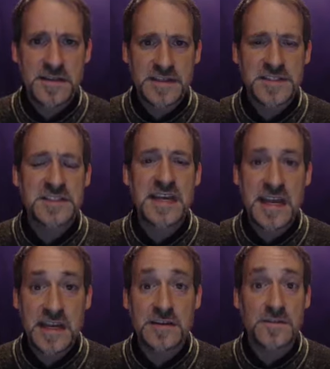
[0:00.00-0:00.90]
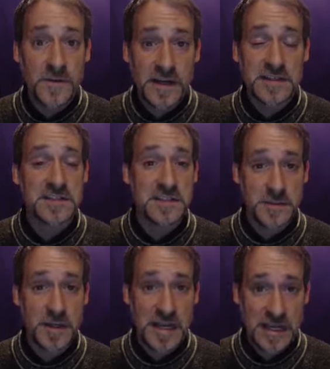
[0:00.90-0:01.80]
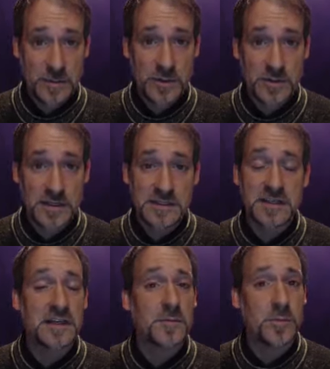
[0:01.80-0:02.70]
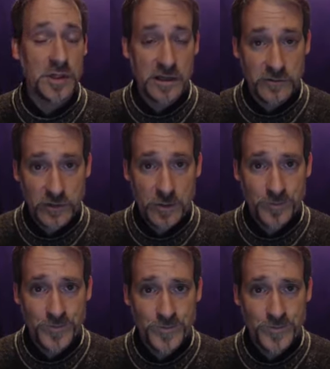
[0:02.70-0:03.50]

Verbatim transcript: that just can't find a sleeping animal to get blood from.